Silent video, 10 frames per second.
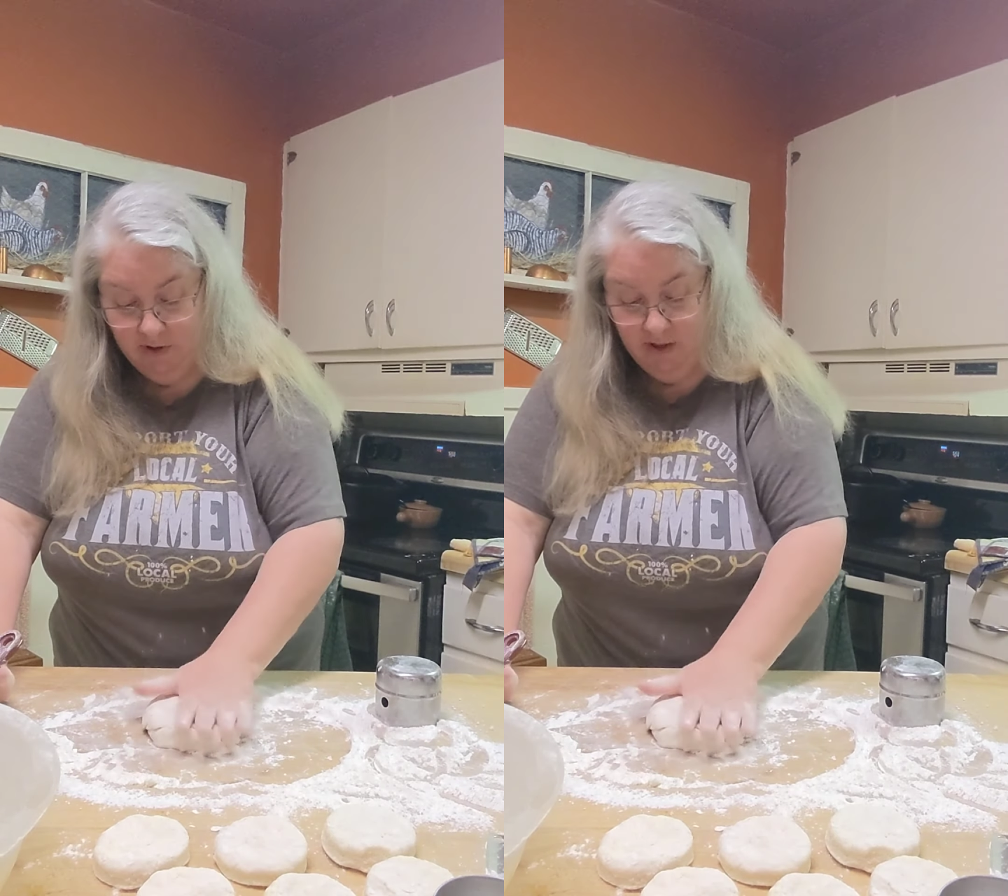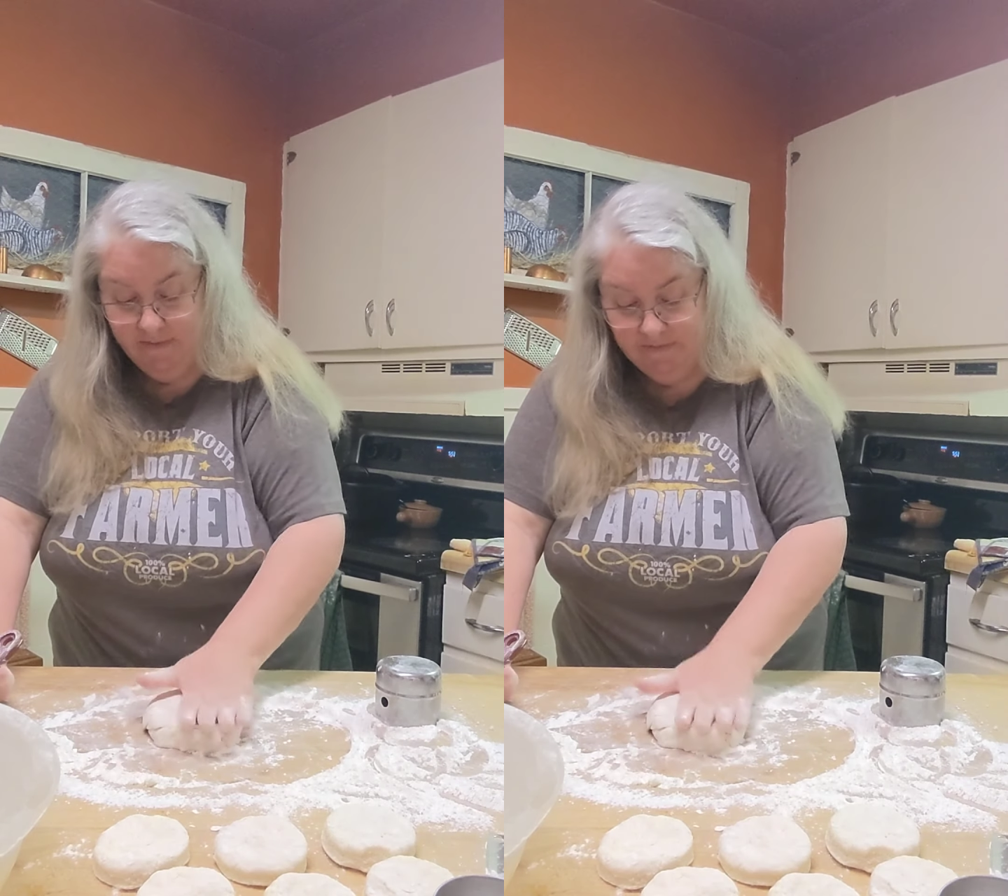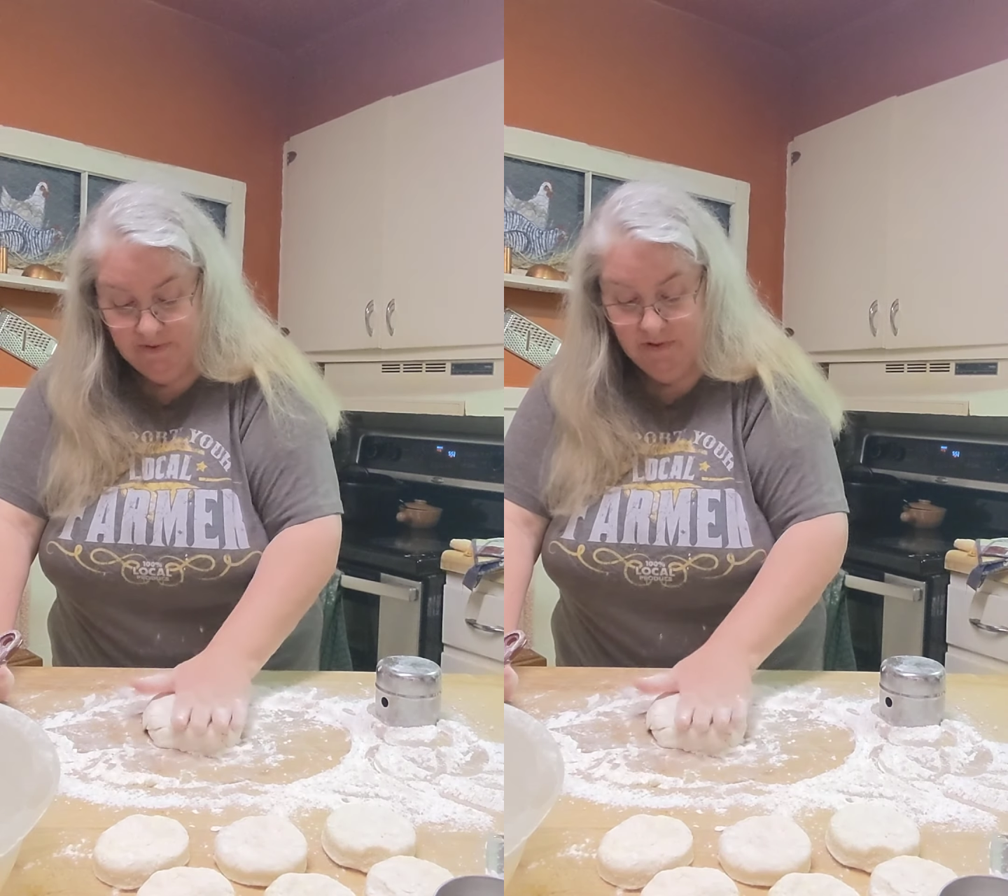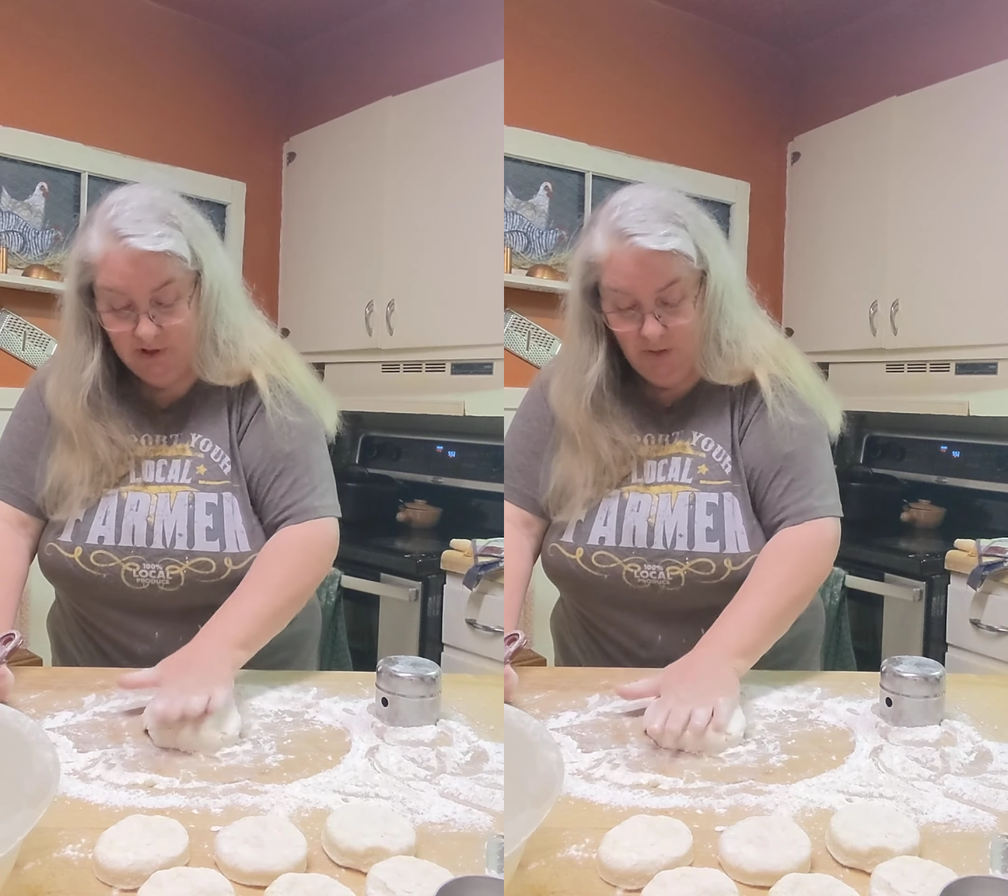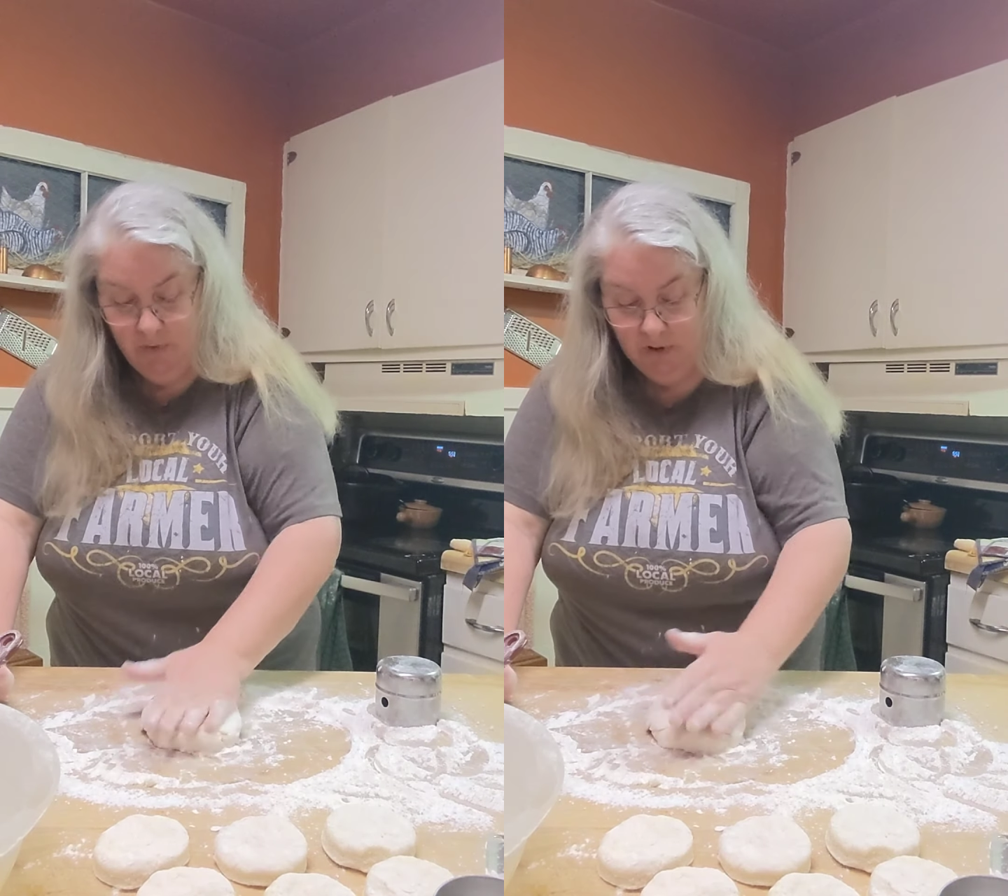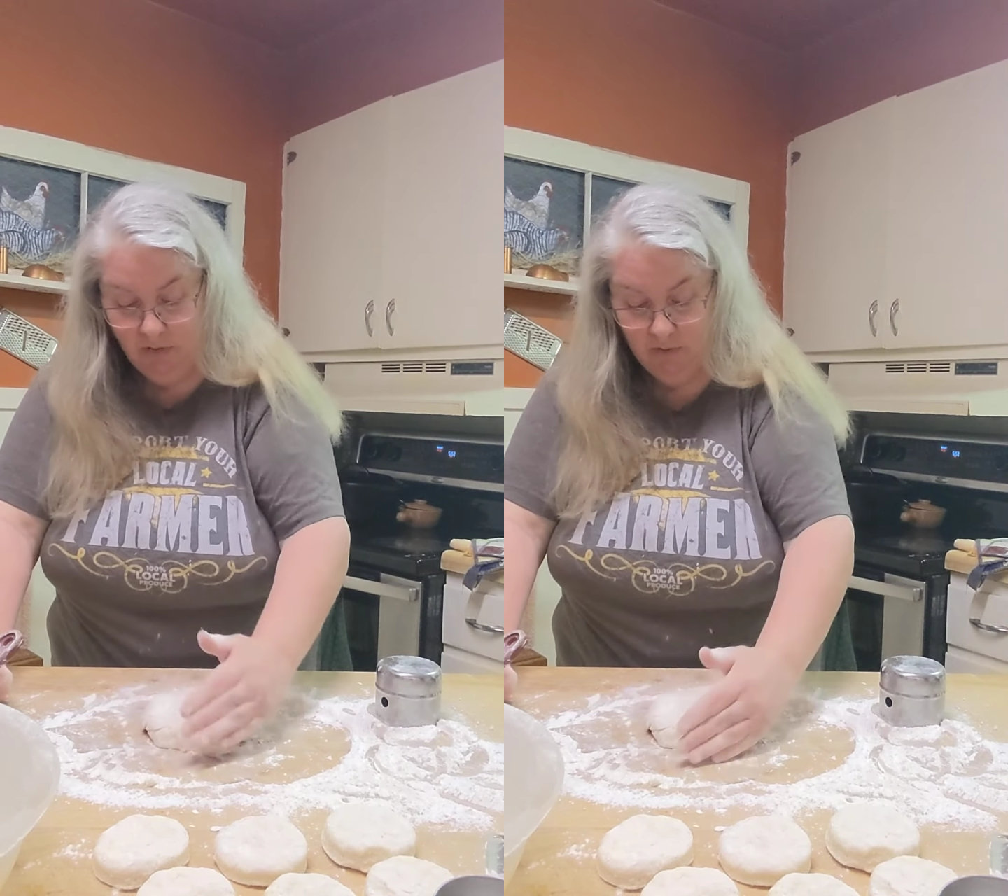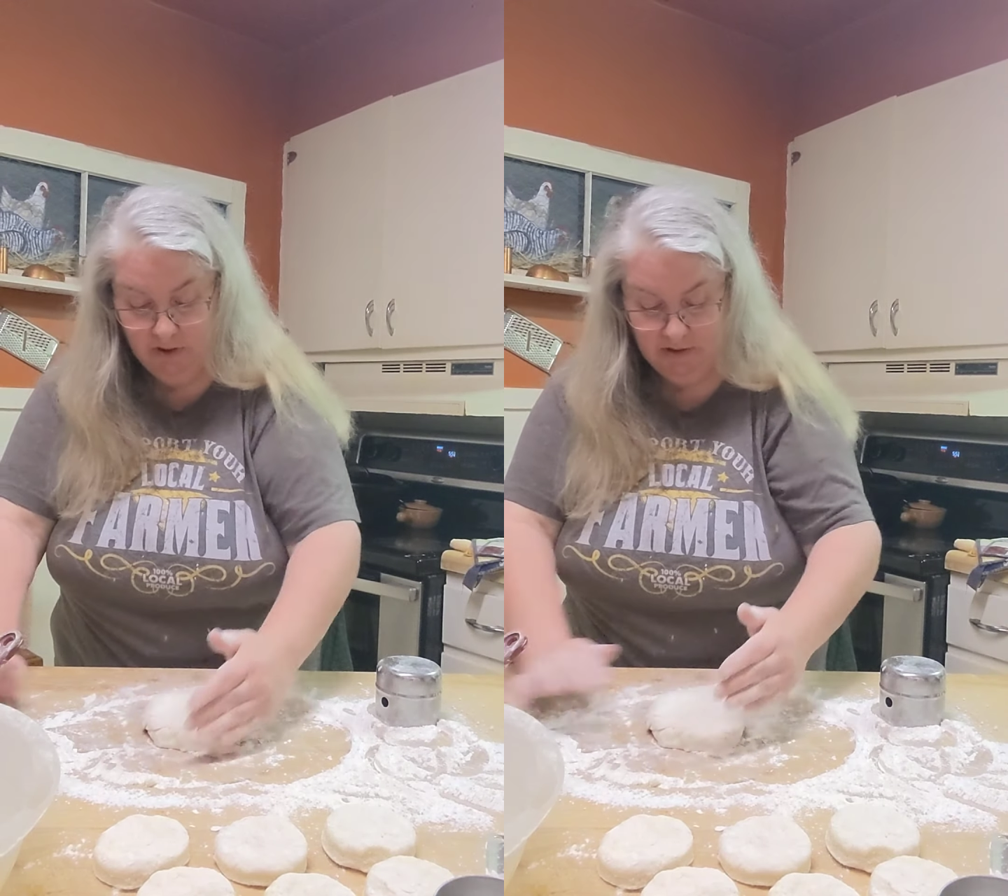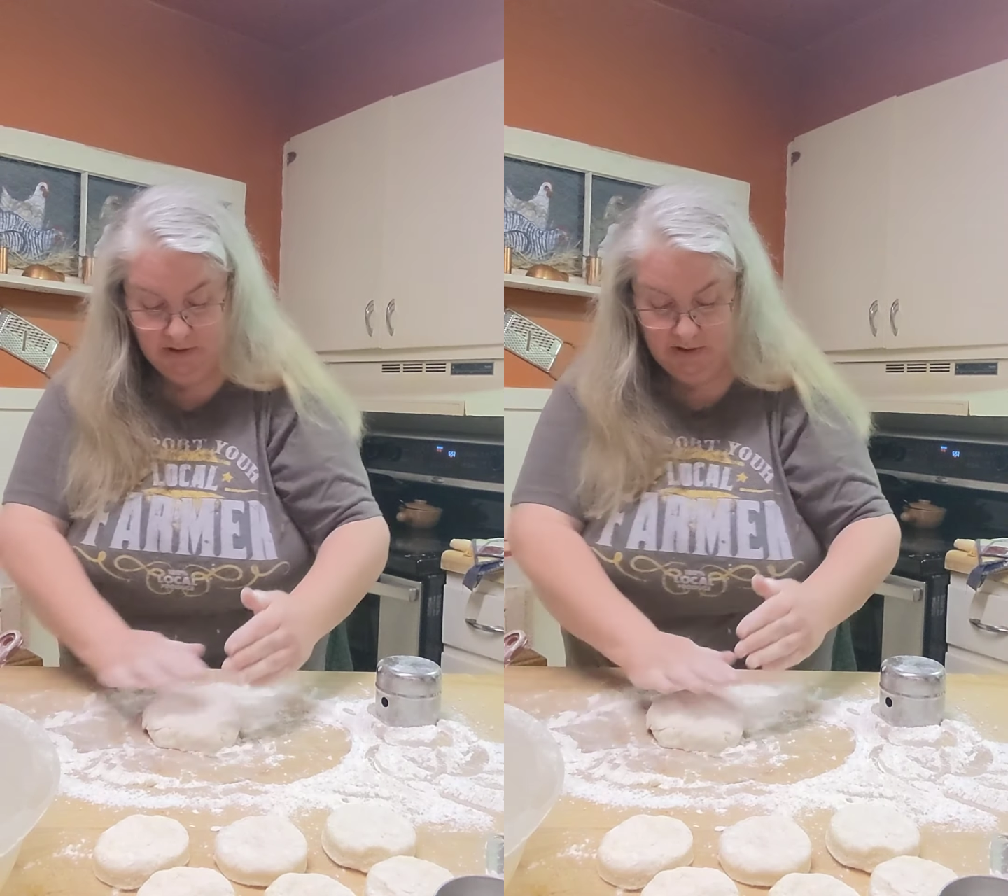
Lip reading: Heavens, no, we don't waste